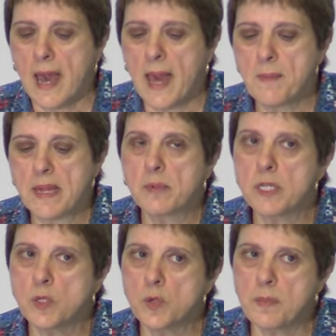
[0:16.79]
And I'm
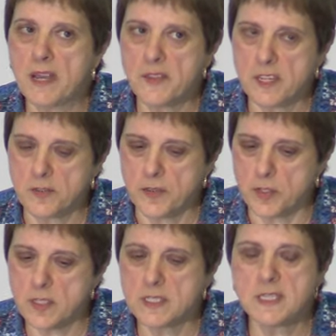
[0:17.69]
going to talk about that
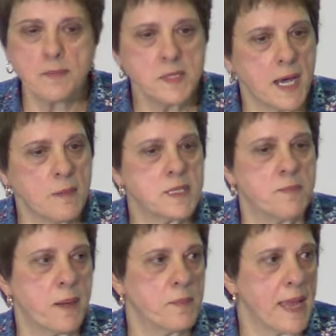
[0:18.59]
first. Sometimes a
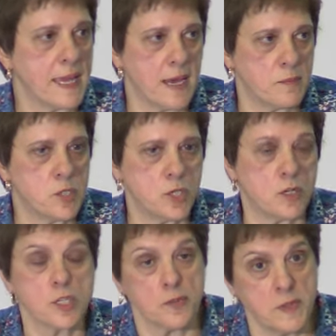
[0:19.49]
mum may come to
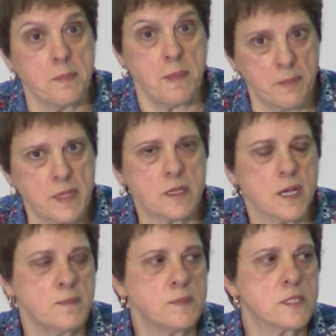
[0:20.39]
you, and it's often the mum that
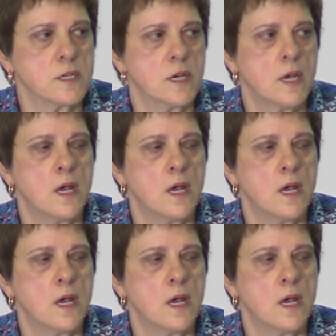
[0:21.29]
comes,